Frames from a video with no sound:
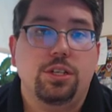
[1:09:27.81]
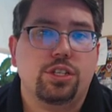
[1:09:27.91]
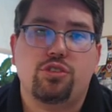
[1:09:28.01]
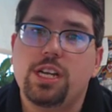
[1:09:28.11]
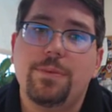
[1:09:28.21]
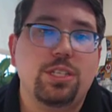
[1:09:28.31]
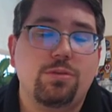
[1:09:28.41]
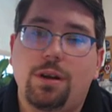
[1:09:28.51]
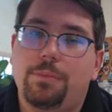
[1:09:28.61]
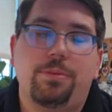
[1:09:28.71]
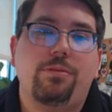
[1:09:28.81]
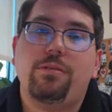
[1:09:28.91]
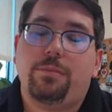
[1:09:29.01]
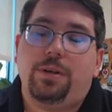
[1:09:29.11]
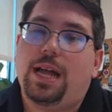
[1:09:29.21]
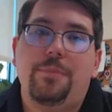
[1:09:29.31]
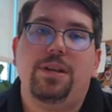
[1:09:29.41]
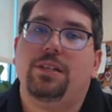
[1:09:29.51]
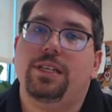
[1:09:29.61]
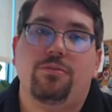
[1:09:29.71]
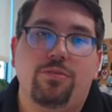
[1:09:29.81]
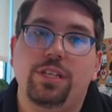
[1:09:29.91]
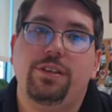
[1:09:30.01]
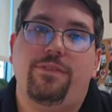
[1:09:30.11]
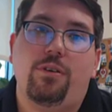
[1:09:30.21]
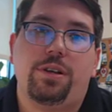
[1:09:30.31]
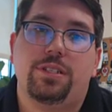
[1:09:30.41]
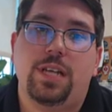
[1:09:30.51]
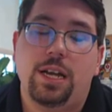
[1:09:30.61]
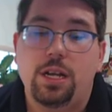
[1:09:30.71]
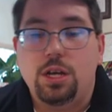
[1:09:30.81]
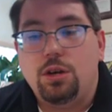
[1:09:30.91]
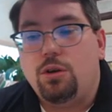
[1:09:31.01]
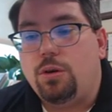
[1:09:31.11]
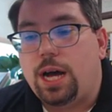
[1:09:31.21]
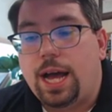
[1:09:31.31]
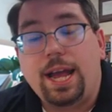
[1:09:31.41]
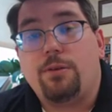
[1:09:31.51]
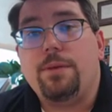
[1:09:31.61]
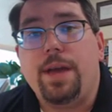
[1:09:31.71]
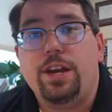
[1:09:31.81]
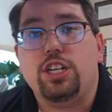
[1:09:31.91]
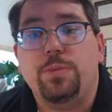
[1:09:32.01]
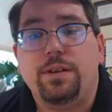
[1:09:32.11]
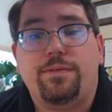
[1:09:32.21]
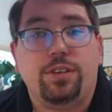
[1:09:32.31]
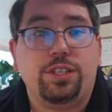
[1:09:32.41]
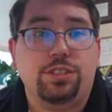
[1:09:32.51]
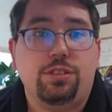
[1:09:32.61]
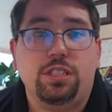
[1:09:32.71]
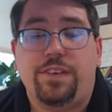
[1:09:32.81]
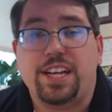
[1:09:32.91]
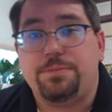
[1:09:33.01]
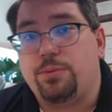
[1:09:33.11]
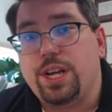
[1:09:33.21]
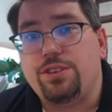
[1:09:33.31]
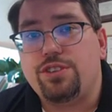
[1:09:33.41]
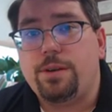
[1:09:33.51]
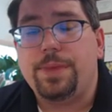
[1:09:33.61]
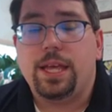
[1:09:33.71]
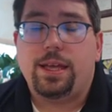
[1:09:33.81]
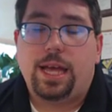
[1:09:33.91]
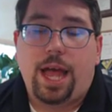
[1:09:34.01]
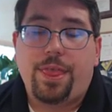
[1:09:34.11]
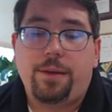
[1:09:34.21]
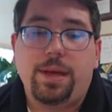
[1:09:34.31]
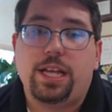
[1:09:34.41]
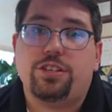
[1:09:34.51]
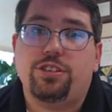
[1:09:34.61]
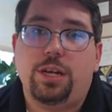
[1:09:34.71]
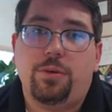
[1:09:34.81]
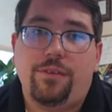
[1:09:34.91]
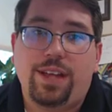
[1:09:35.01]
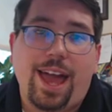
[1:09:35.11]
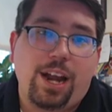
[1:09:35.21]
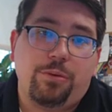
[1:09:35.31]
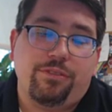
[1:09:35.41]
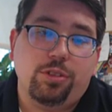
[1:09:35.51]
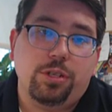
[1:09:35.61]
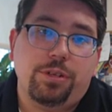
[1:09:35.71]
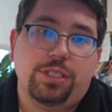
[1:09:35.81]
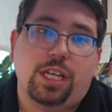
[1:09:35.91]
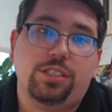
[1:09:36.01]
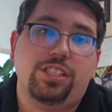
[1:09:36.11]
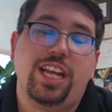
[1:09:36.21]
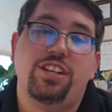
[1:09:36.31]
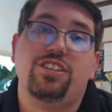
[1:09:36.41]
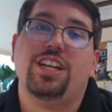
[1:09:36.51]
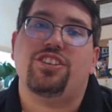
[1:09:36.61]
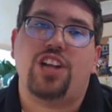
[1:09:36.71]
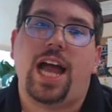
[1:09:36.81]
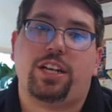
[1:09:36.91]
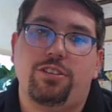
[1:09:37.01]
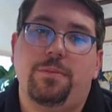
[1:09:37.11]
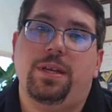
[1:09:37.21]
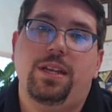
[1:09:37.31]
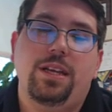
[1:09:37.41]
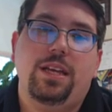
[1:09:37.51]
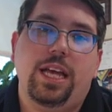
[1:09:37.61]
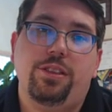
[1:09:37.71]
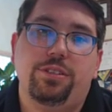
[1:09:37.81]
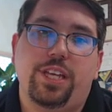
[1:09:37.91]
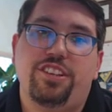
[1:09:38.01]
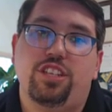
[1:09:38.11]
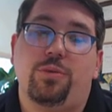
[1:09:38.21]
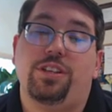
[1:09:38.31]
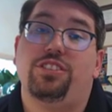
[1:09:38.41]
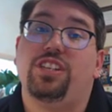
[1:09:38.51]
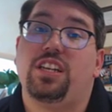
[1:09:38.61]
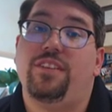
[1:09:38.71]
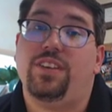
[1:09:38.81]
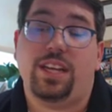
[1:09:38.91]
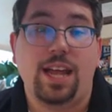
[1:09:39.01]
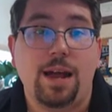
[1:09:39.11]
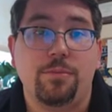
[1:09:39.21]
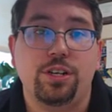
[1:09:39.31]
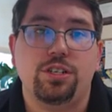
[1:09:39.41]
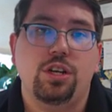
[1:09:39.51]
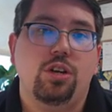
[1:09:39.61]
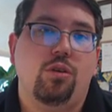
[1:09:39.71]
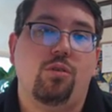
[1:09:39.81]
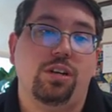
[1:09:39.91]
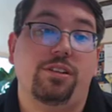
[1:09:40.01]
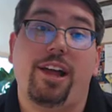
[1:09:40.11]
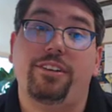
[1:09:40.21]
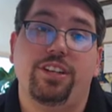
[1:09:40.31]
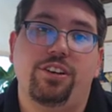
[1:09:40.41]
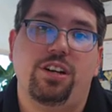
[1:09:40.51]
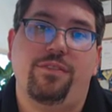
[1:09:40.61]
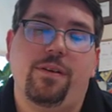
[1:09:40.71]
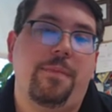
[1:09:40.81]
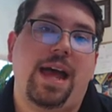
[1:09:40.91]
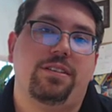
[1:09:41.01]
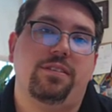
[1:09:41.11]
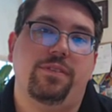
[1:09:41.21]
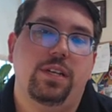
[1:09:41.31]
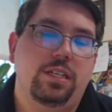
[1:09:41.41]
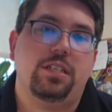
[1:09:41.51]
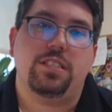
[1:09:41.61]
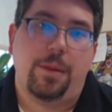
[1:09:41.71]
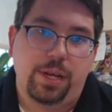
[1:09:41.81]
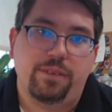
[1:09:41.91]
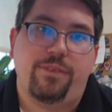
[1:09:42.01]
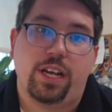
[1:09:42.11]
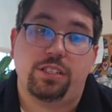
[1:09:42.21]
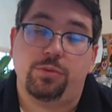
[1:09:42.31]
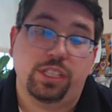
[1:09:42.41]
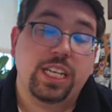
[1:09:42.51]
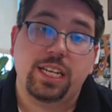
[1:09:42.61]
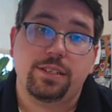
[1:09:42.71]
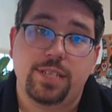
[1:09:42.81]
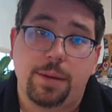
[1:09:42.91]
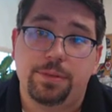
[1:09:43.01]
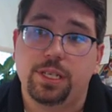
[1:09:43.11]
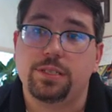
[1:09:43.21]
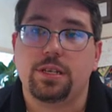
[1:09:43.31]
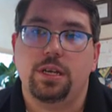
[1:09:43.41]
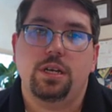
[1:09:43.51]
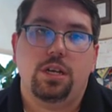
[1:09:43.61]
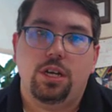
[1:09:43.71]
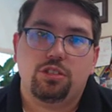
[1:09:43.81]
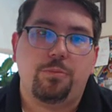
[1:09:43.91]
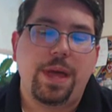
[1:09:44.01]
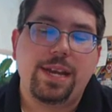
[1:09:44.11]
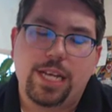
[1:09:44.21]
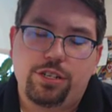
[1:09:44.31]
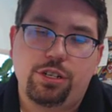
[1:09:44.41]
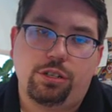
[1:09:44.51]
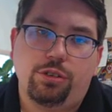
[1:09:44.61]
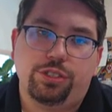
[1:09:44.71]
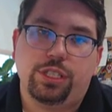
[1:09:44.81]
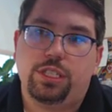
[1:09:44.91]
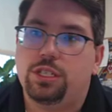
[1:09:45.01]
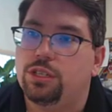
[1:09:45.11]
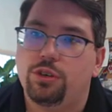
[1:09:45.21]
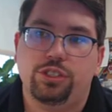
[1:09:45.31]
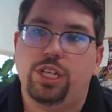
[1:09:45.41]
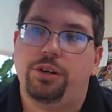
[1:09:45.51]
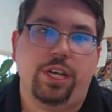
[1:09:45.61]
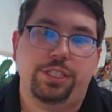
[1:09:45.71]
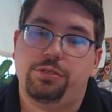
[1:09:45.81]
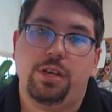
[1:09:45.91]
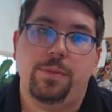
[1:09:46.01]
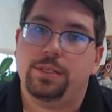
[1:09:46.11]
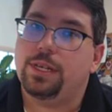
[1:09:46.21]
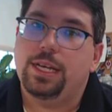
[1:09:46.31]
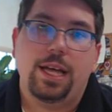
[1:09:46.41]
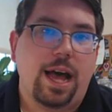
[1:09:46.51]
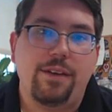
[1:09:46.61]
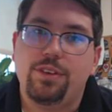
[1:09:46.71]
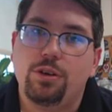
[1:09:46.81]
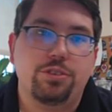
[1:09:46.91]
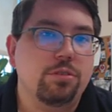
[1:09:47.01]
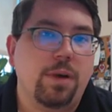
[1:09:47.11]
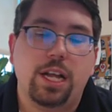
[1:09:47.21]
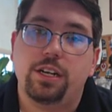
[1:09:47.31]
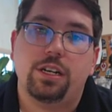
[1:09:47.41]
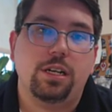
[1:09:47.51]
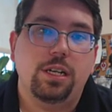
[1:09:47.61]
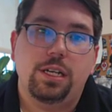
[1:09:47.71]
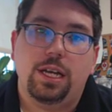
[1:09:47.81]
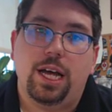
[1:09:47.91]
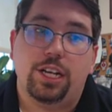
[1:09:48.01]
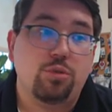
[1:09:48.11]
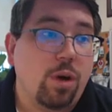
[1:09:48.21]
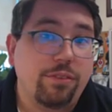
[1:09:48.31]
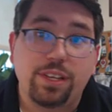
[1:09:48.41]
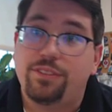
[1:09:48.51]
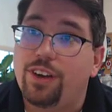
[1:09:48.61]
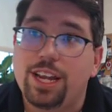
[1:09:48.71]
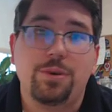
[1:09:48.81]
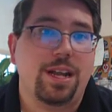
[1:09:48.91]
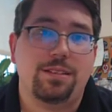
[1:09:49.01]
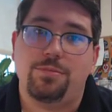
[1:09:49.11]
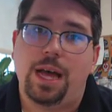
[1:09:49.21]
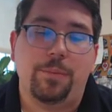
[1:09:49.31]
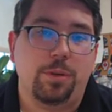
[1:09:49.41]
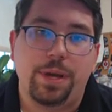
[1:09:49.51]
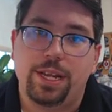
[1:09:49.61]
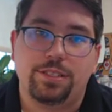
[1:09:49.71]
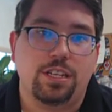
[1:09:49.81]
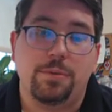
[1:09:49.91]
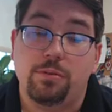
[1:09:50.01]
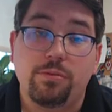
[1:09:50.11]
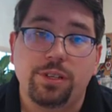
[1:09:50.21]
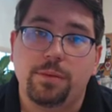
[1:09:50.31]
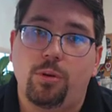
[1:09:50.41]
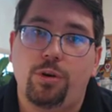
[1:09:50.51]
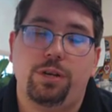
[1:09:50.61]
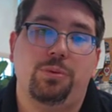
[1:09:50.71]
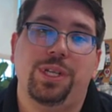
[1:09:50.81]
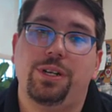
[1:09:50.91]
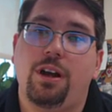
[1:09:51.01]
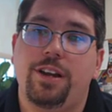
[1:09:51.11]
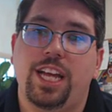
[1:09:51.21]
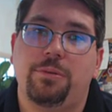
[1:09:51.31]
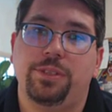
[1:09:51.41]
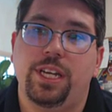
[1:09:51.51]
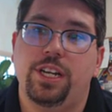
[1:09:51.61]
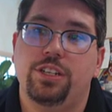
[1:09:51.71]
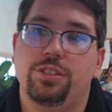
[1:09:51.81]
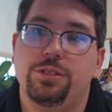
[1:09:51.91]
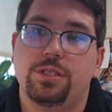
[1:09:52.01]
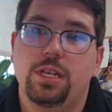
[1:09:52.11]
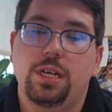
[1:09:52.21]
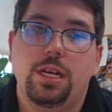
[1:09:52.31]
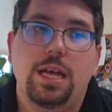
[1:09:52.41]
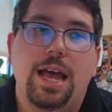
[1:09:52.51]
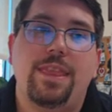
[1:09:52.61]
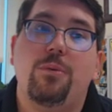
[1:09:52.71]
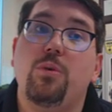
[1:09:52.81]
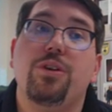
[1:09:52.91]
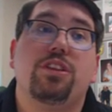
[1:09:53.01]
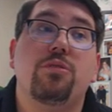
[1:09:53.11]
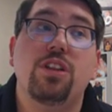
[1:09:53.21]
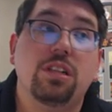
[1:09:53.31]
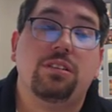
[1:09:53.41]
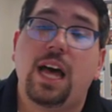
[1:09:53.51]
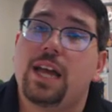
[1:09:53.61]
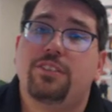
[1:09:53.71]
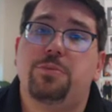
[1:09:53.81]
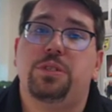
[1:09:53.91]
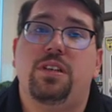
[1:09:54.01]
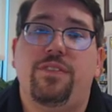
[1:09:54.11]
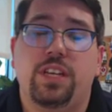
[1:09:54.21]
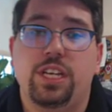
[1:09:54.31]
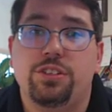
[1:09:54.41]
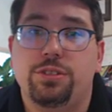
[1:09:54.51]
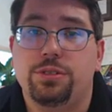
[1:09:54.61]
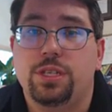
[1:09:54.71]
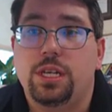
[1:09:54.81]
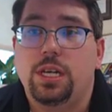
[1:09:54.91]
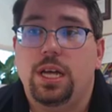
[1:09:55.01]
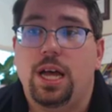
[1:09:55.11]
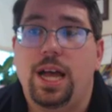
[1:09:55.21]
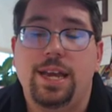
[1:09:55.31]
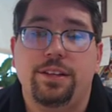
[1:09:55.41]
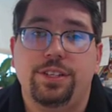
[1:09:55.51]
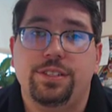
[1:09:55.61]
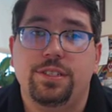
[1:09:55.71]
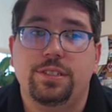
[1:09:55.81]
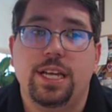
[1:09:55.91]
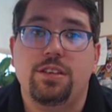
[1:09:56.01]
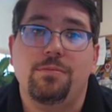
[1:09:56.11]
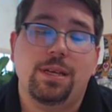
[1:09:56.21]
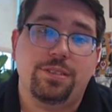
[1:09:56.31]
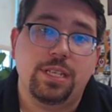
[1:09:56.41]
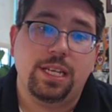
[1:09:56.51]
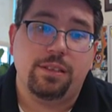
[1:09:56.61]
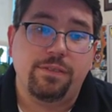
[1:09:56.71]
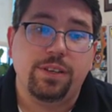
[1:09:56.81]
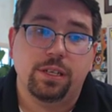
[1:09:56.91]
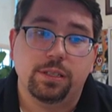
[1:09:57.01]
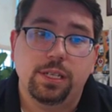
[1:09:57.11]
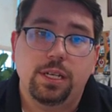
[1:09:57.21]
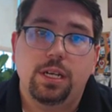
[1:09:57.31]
The treatments are pr predominantly really focused on uh, airway management for concerns of aspiration, and then making sure that we're having adequate fluid resuscitation and shock treatment in those cases where there's significant hemorrhage or a likelihood of a massive systemic infection leading to sepsis. So pay attention to closely to those generalized treatments. IVO2 monitor, uh, 12 lead for anyone who has abdominal pain is going to be really important to rule out cardiac related issues. And then we went through a lot of specific issues uh, and illnesses that you may see in the field.